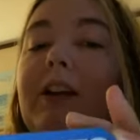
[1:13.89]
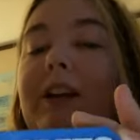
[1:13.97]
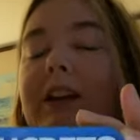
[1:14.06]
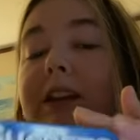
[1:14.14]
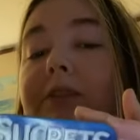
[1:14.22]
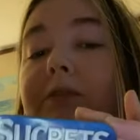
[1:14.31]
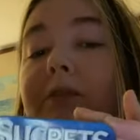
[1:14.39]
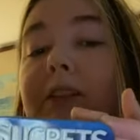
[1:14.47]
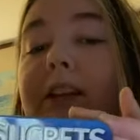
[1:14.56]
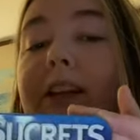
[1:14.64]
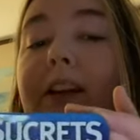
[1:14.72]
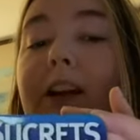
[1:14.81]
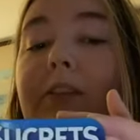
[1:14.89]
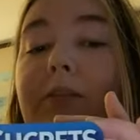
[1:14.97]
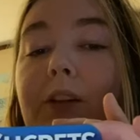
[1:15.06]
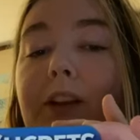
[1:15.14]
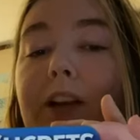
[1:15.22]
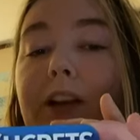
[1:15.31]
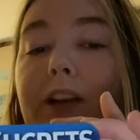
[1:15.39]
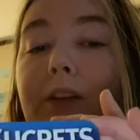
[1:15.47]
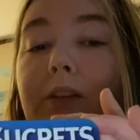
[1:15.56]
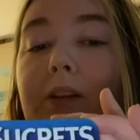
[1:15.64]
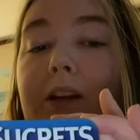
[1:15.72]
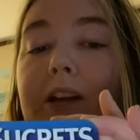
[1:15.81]
It's really good for
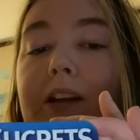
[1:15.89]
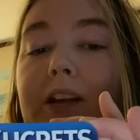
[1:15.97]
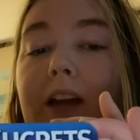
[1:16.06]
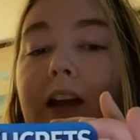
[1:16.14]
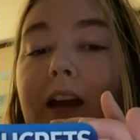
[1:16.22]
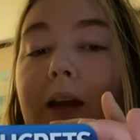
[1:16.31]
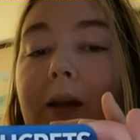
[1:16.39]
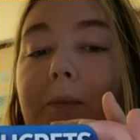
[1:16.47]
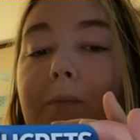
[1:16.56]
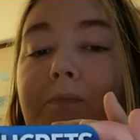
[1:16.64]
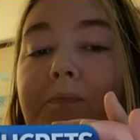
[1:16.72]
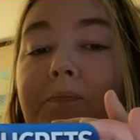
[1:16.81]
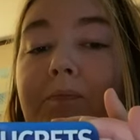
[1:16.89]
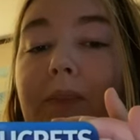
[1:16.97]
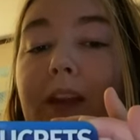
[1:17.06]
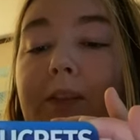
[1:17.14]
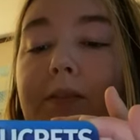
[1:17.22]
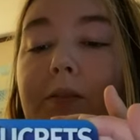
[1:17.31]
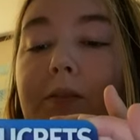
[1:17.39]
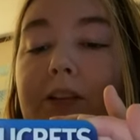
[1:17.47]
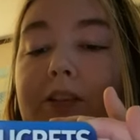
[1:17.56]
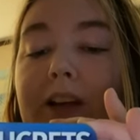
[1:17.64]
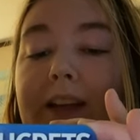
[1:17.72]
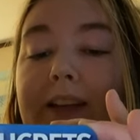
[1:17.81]
you. If you want
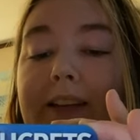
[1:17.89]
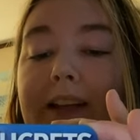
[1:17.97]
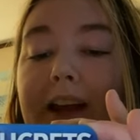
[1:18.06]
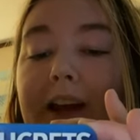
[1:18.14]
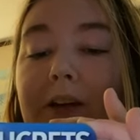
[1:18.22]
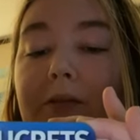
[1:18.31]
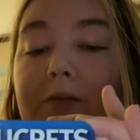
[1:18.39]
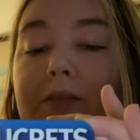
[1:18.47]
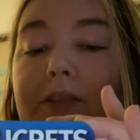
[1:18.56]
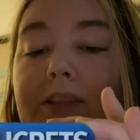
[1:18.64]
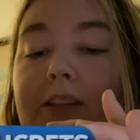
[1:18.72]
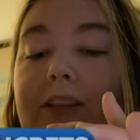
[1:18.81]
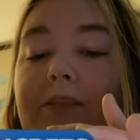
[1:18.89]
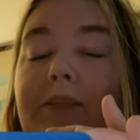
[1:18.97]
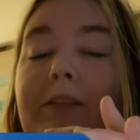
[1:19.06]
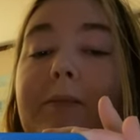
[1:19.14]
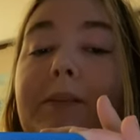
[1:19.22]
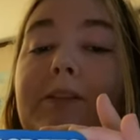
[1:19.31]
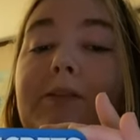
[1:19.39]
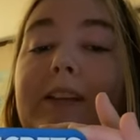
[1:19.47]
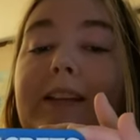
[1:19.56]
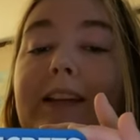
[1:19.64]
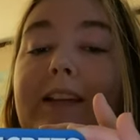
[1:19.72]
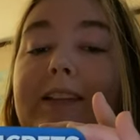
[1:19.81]
to try these out, the difference
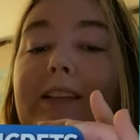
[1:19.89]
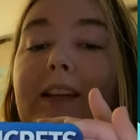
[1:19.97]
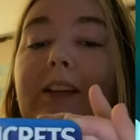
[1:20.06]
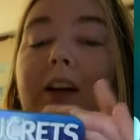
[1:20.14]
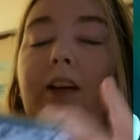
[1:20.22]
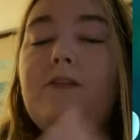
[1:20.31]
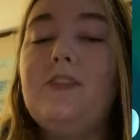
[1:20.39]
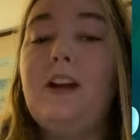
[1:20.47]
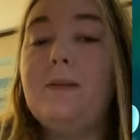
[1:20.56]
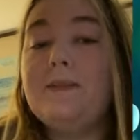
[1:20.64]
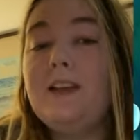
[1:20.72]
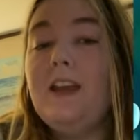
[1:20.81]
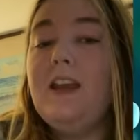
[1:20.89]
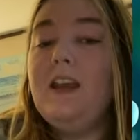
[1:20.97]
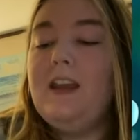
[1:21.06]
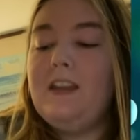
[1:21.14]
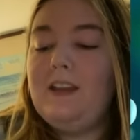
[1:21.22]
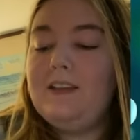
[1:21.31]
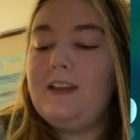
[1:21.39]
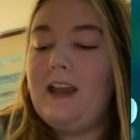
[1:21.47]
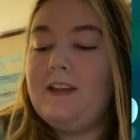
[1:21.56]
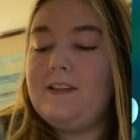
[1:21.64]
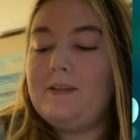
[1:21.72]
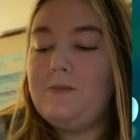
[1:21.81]
between this and cough drops, this
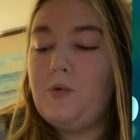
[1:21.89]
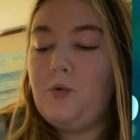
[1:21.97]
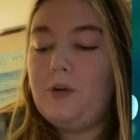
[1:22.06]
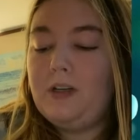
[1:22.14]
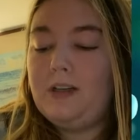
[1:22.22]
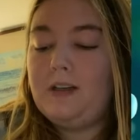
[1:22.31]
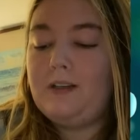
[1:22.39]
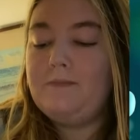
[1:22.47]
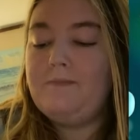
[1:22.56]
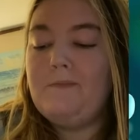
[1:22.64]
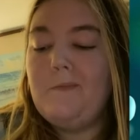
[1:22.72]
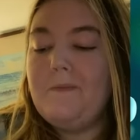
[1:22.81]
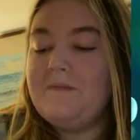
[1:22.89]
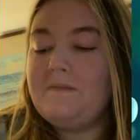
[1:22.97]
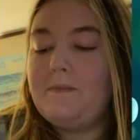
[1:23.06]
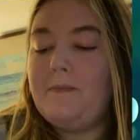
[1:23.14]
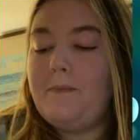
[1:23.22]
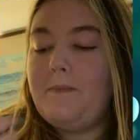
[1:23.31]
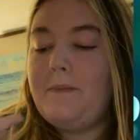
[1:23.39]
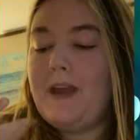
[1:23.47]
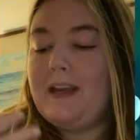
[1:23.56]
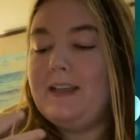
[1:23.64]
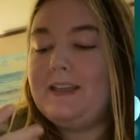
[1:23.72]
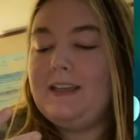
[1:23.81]
has more
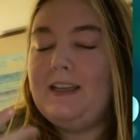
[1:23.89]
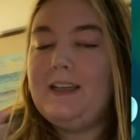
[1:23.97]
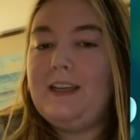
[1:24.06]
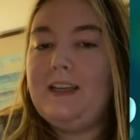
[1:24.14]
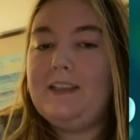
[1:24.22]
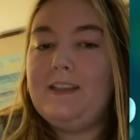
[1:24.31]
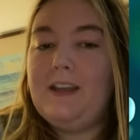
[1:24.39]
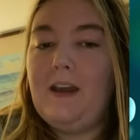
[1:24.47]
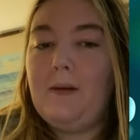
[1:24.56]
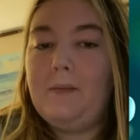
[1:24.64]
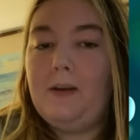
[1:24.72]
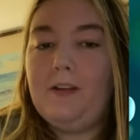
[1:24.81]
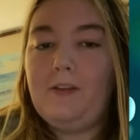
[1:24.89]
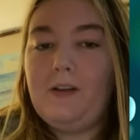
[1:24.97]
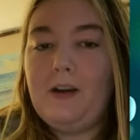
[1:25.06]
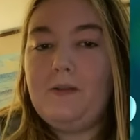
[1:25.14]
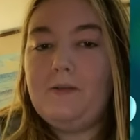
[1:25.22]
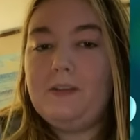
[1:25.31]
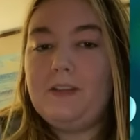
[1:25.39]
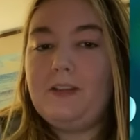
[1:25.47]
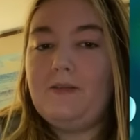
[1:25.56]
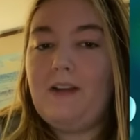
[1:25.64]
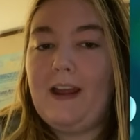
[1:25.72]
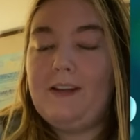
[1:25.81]
medicine in it to help your throat
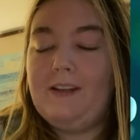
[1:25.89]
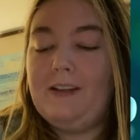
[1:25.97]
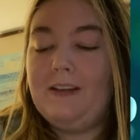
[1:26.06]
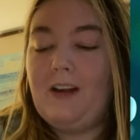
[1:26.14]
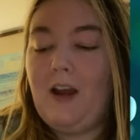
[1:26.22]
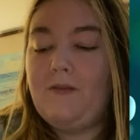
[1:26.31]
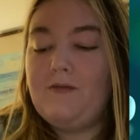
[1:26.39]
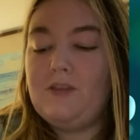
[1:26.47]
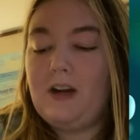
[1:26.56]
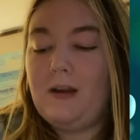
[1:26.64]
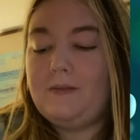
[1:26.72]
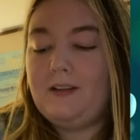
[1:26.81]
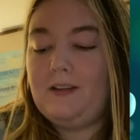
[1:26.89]
rather than cough drops.